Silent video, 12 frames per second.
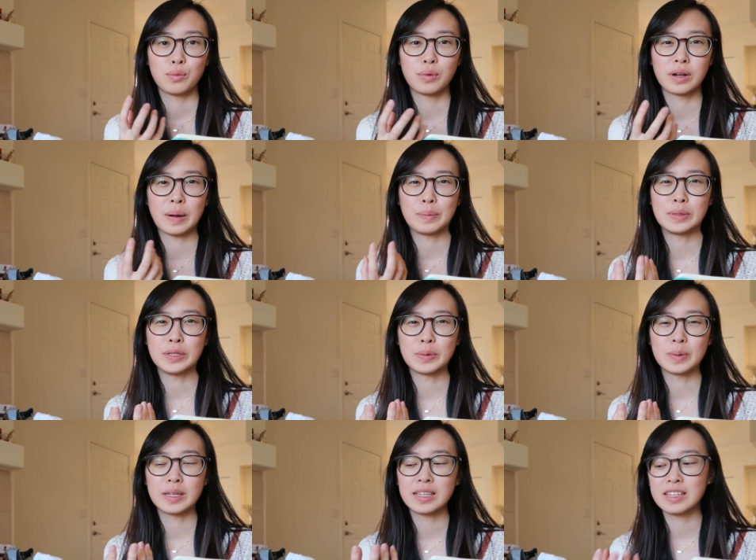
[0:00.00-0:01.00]
what I'm
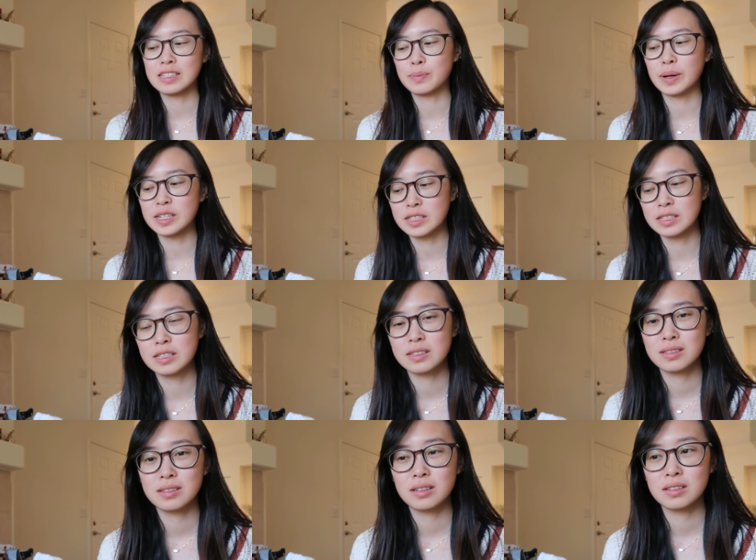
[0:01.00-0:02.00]
doing is by just
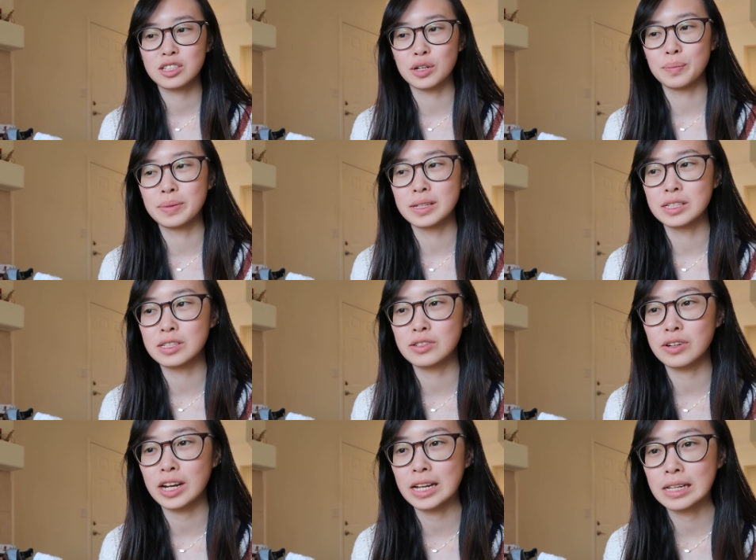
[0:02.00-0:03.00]
jumping
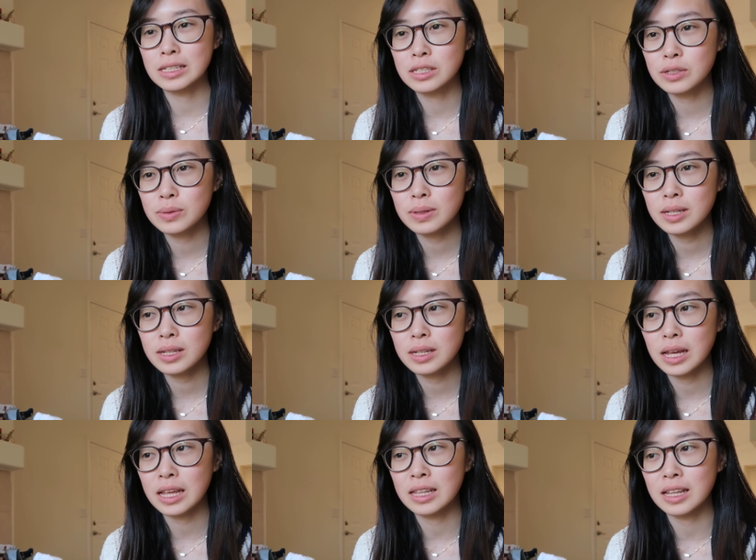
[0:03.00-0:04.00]
straight into
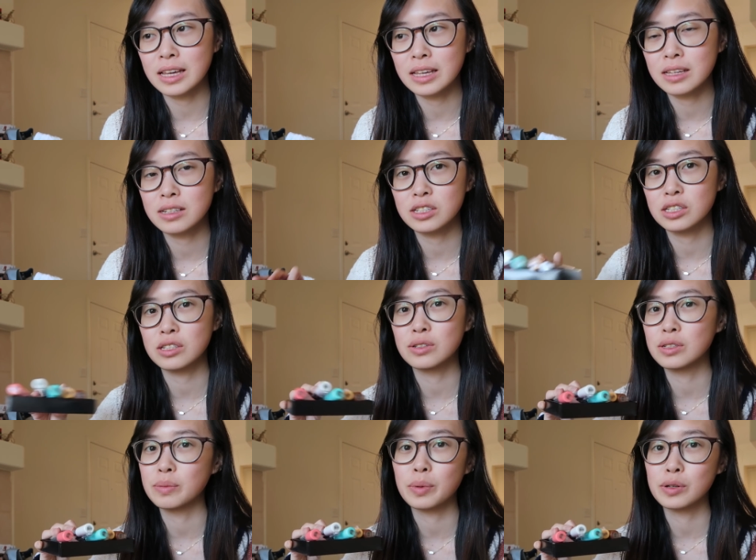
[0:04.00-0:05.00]
it and like just
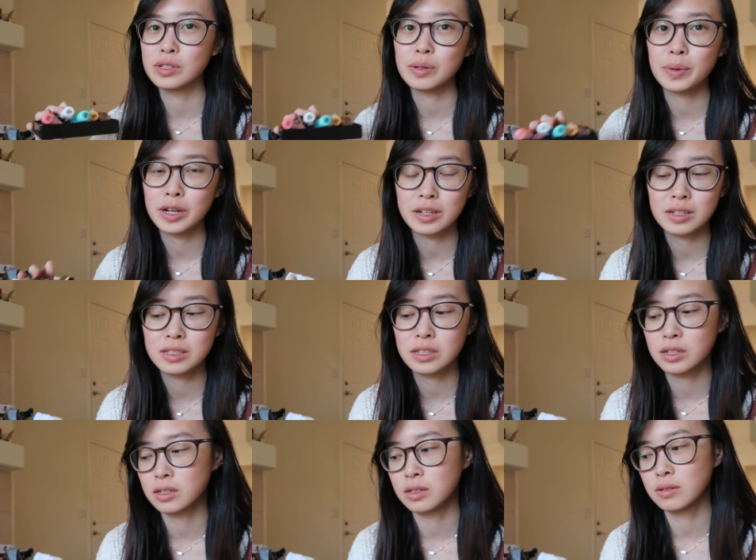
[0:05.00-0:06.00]
using Posca markers
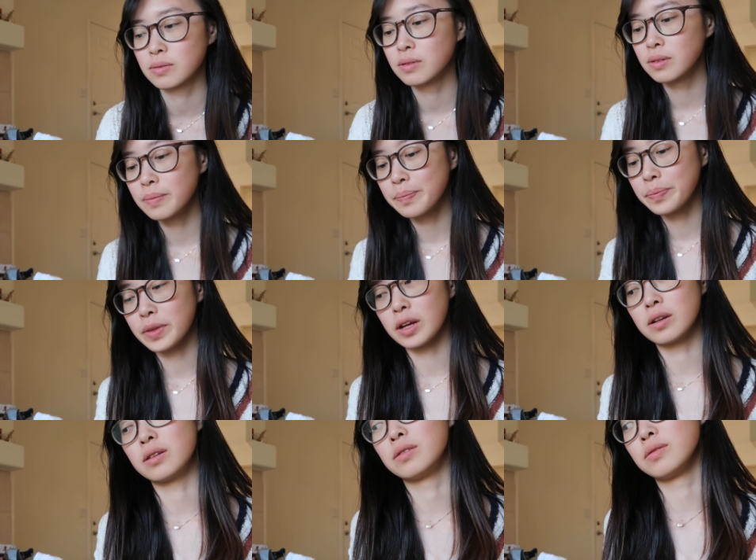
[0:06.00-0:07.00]
on, I
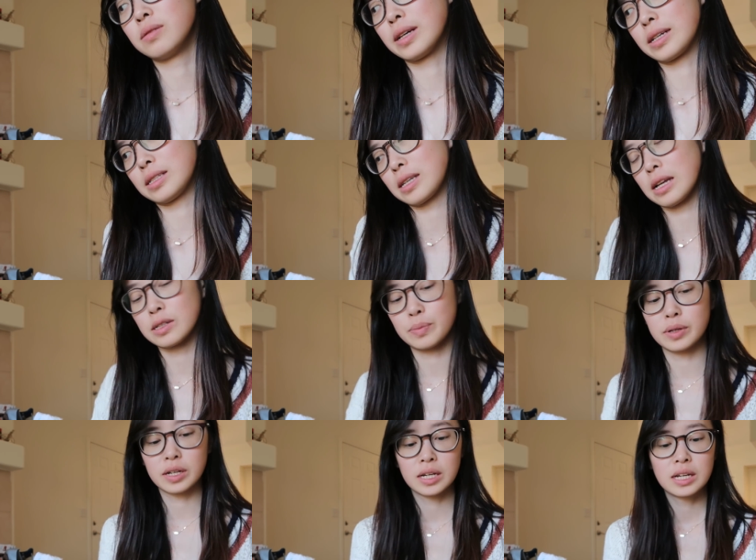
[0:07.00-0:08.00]
don't know, like a
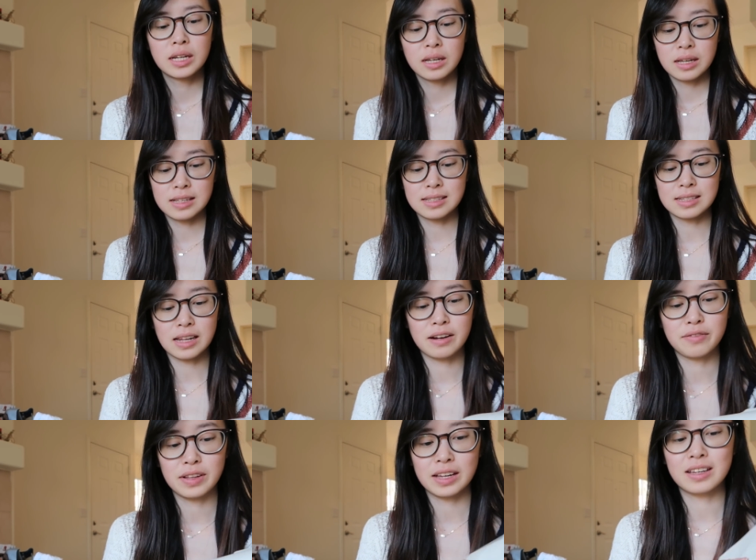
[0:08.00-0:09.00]
sketchbook instead
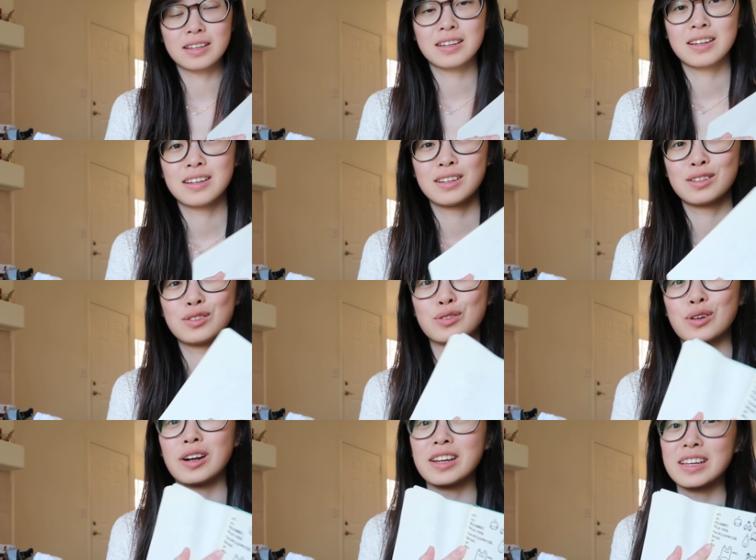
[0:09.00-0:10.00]
of like
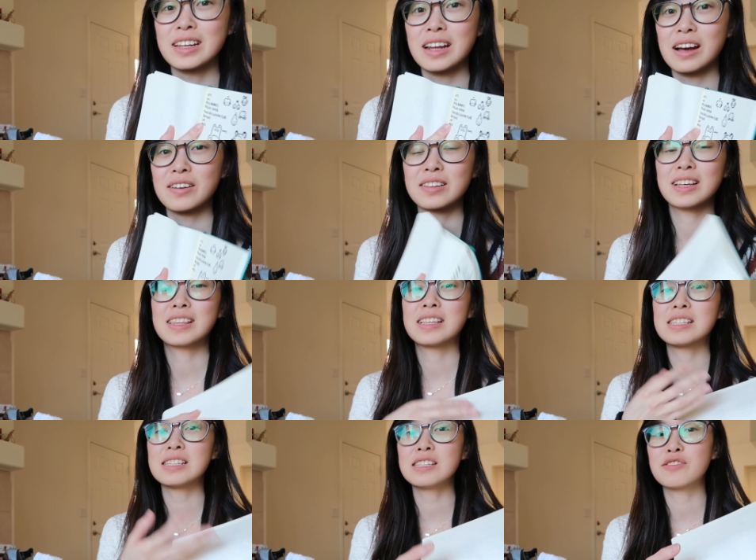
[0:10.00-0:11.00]
drawing it out. Like
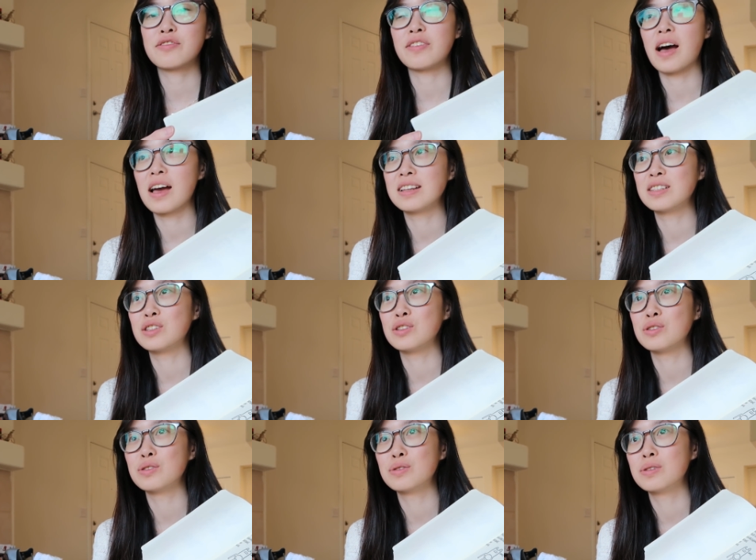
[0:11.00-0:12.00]
this is fine
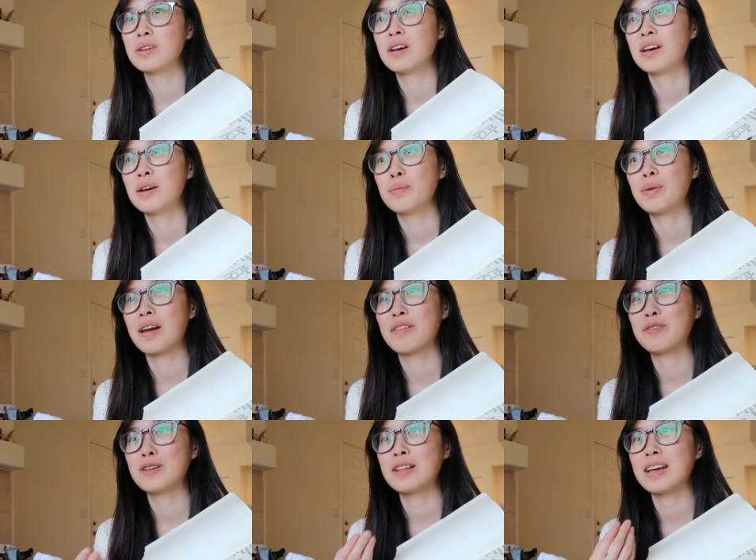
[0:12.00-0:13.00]
too, but I
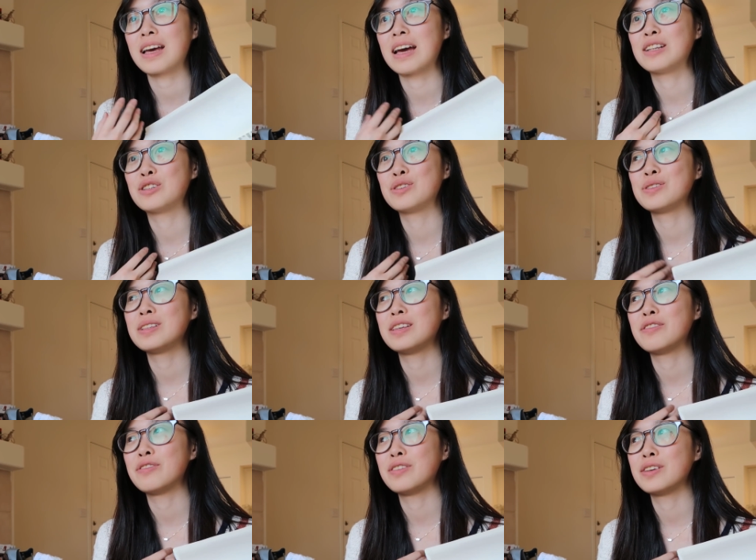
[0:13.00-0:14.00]
feel like I
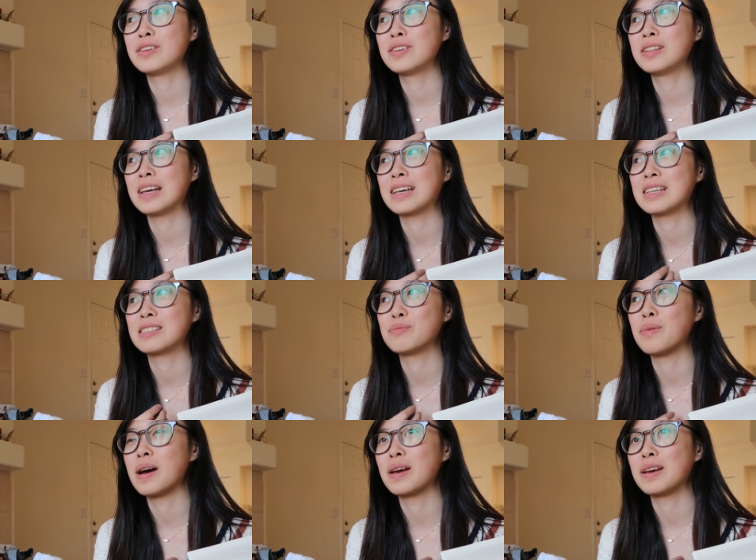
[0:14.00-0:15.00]
truly feel like it's
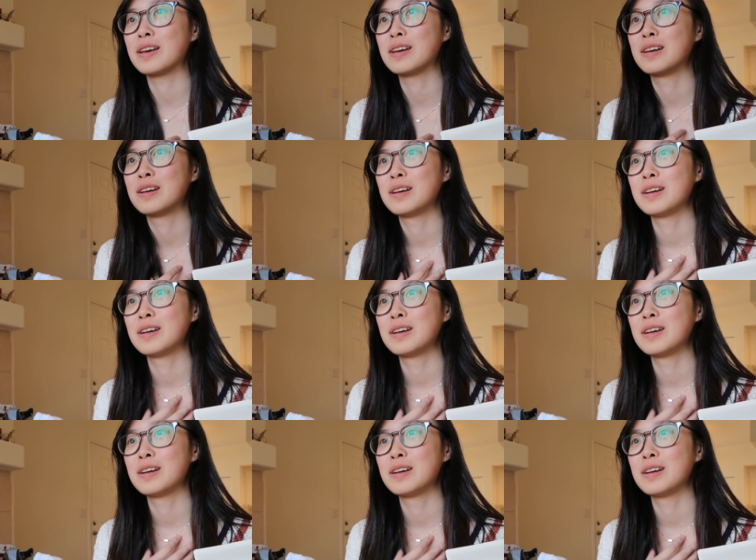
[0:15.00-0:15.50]
my